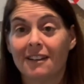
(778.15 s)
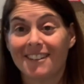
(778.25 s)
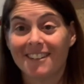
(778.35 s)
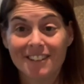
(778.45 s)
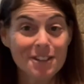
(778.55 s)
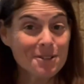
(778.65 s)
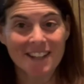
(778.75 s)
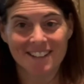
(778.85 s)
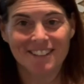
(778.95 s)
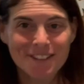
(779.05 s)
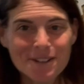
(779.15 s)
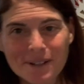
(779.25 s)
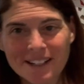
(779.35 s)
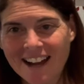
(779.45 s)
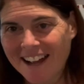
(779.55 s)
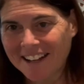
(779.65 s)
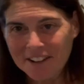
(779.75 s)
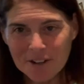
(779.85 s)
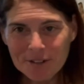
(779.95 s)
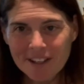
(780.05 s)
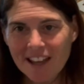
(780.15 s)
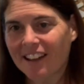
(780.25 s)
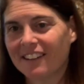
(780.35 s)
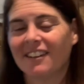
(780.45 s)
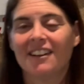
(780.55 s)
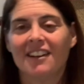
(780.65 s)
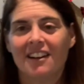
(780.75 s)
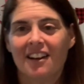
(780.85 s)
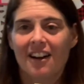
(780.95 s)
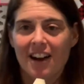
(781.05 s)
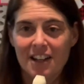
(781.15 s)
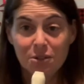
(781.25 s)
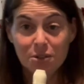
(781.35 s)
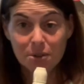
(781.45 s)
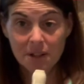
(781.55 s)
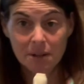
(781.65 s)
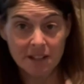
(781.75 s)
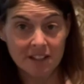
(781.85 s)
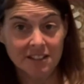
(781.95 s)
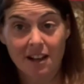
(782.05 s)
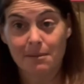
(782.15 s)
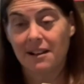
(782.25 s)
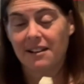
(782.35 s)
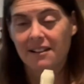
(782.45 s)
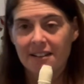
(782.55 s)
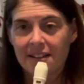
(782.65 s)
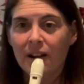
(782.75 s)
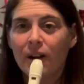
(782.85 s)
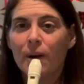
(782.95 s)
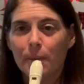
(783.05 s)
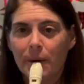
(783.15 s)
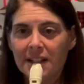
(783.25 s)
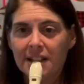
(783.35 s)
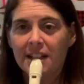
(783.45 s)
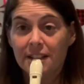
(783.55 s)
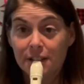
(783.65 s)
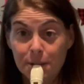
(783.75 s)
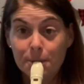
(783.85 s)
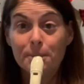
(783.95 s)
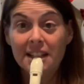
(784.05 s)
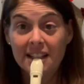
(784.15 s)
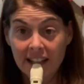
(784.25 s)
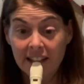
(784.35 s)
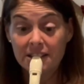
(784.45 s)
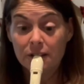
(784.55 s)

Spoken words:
You can do it. I know you can. All right, you do it with me this time. 1, 2, we got this.